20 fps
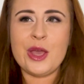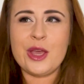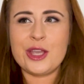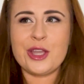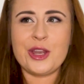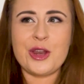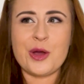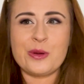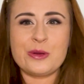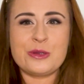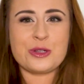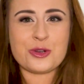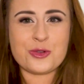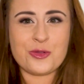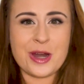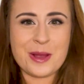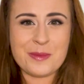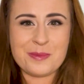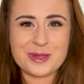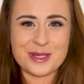you know,
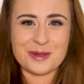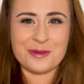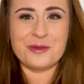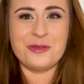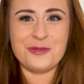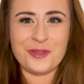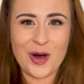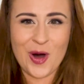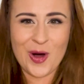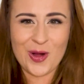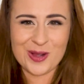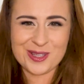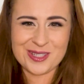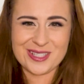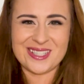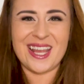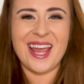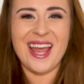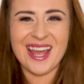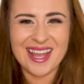trips and
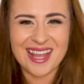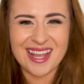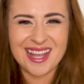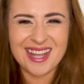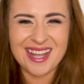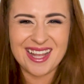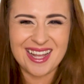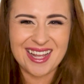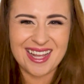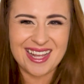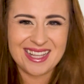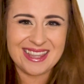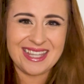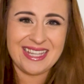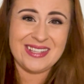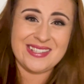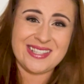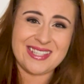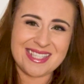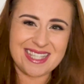falls and
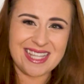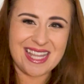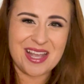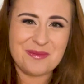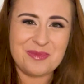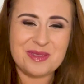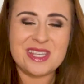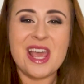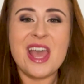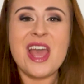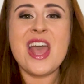little slips,